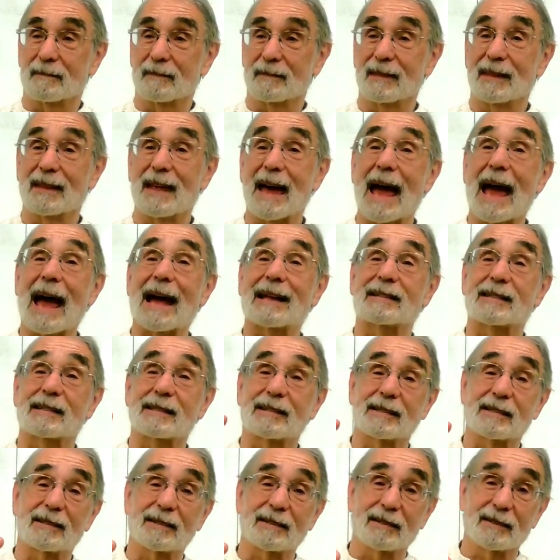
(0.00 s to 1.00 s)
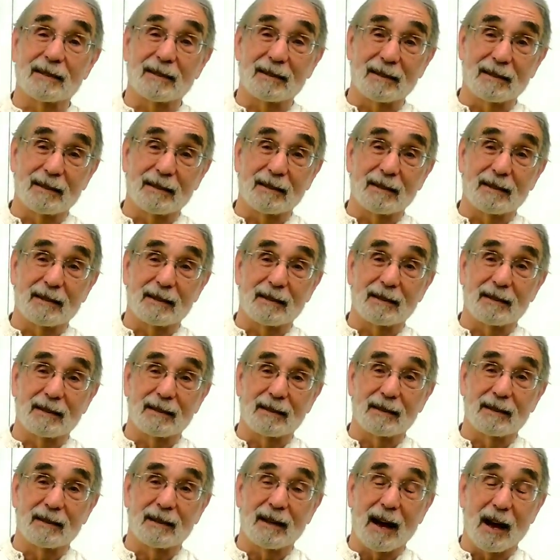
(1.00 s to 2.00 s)
That's
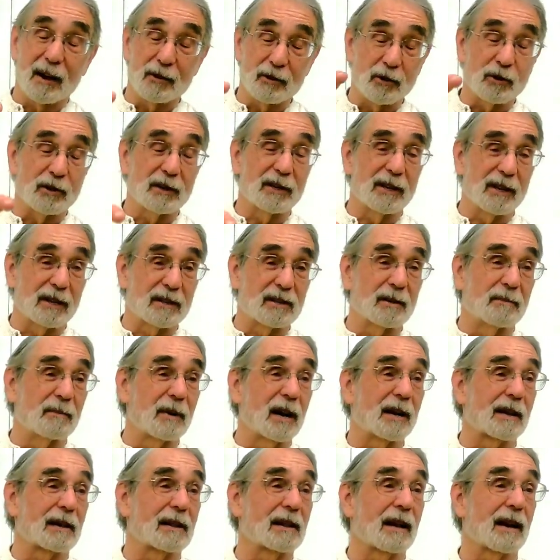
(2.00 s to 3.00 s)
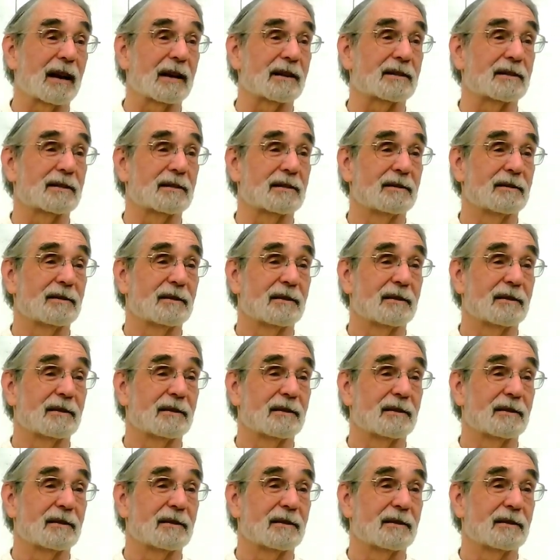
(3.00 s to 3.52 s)
how you can get to my class.